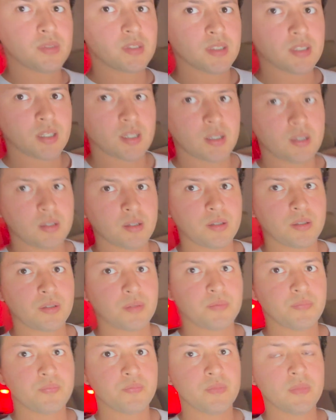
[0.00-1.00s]

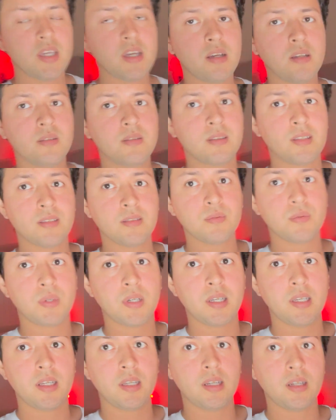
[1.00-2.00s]
So yeah, that's what
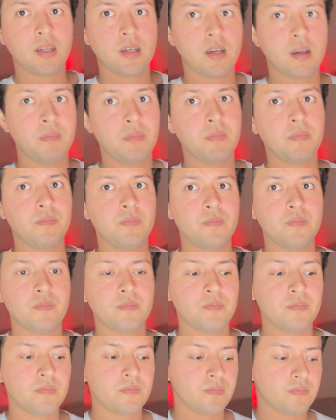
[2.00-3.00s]
I'm
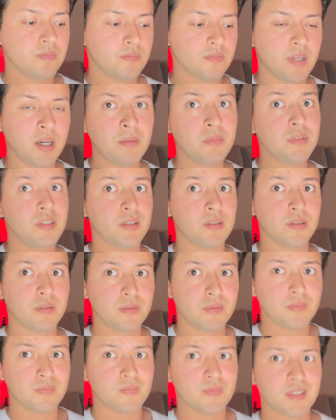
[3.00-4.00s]
up to.
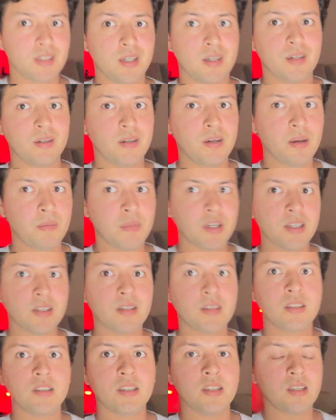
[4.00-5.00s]
So I'm gonna
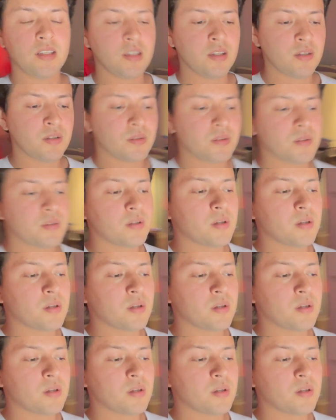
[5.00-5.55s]
continue